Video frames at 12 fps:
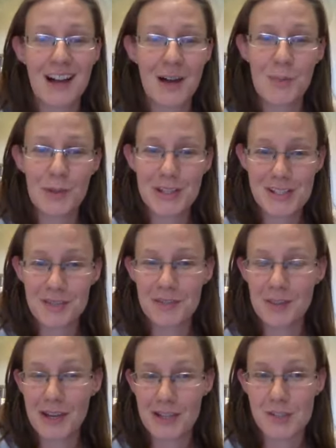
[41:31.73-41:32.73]
plus a
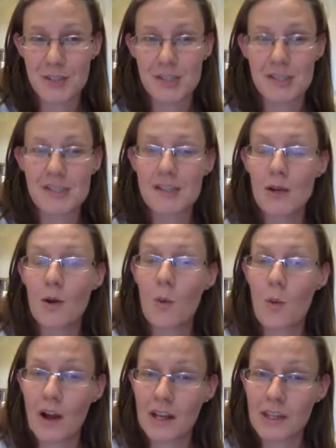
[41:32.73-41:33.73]
few extras,
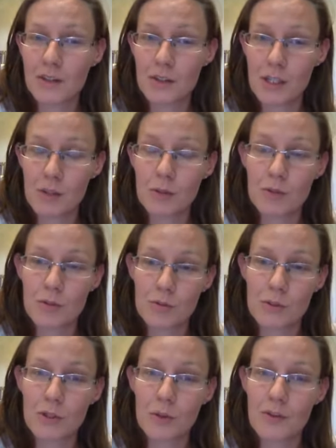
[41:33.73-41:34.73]
walking you
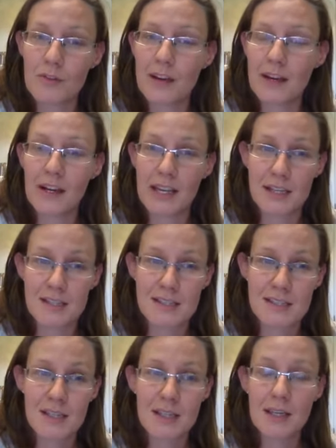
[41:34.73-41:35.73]
through
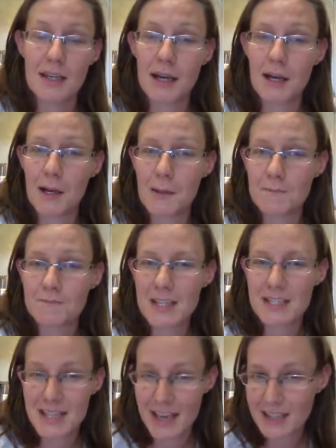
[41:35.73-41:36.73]
various
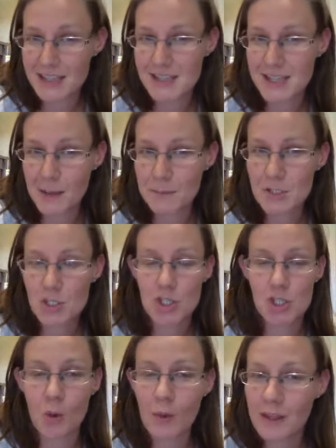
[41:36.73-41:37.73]
tech steps,
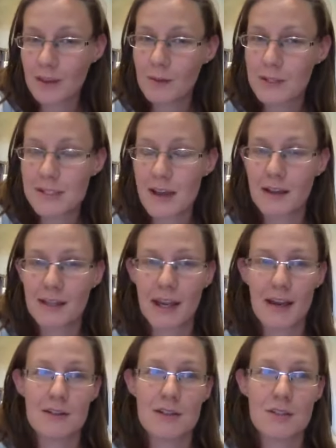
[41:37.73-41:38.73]
showing you exactly
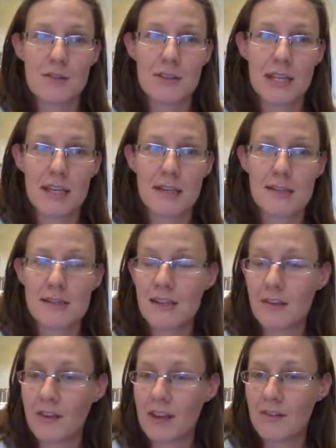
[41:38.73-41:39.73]
how to do things,
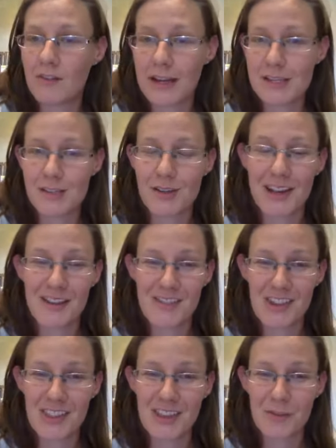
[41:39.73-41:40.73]
giving advice on
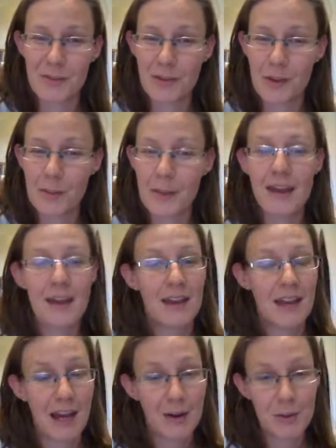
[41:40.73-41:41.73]
everything from
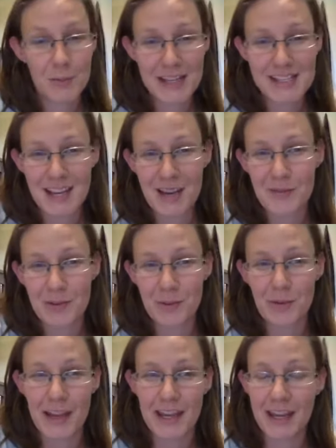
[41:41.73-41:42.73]
how to make time for
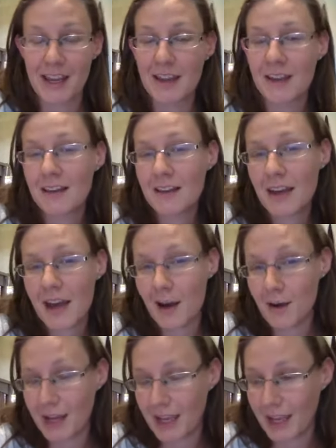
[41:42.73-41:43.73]
writing,
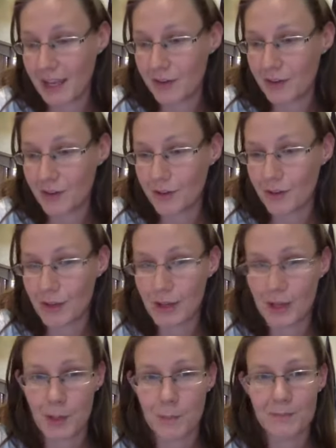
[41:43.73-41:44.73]
how to
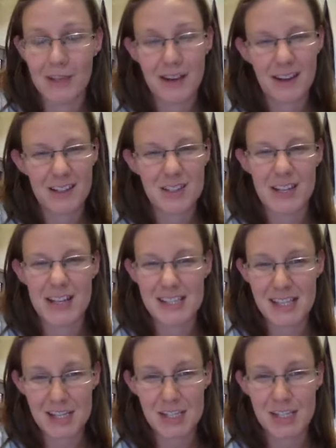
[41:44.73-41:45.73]
handle
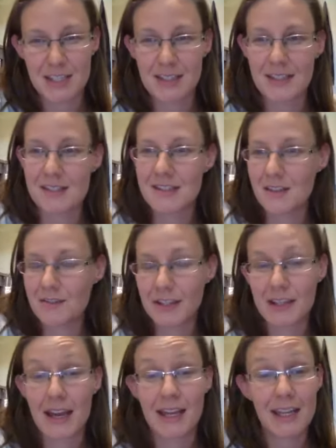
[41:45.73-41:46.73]
characterization and stuff
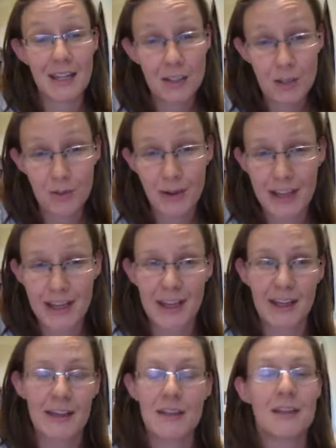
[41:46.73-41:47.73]
like that in your
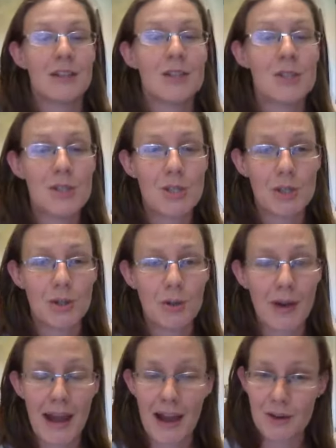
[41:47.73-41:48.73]
writing,
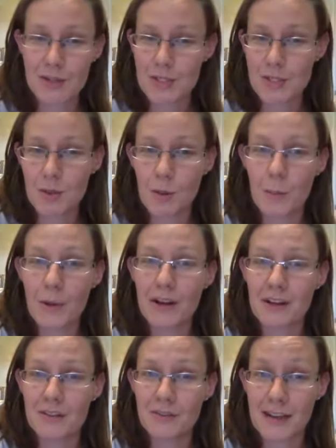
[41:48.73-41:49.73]
to how to
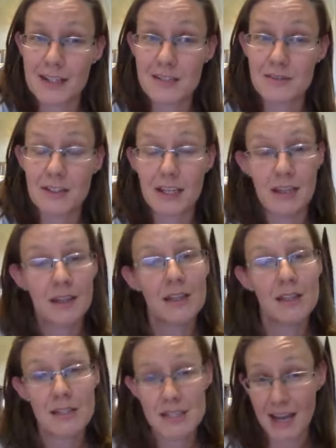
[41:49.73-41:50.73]
market effectively,
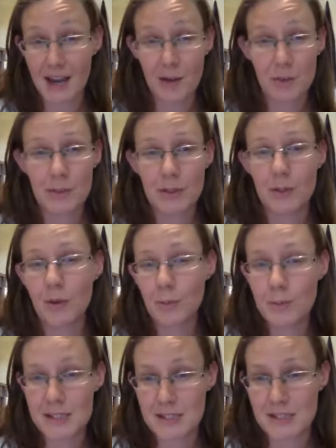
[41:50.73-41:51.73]
to how to build a whole
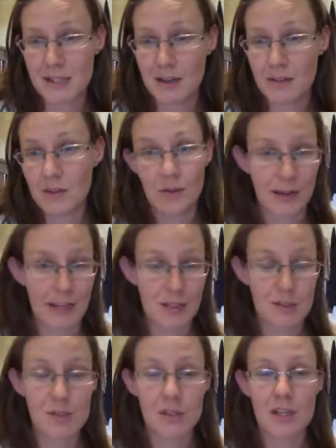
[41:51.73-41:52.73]
business out of your
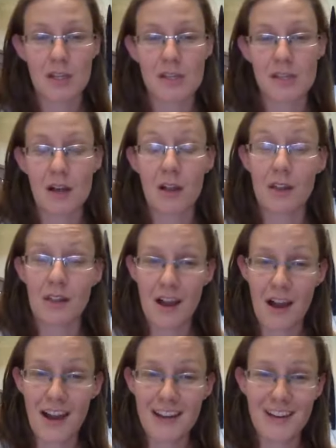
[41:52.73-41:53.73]
writing. So there is a
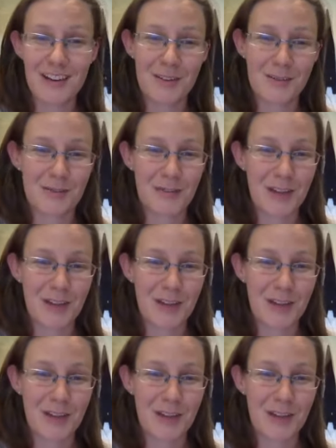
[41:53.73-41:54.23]
lot of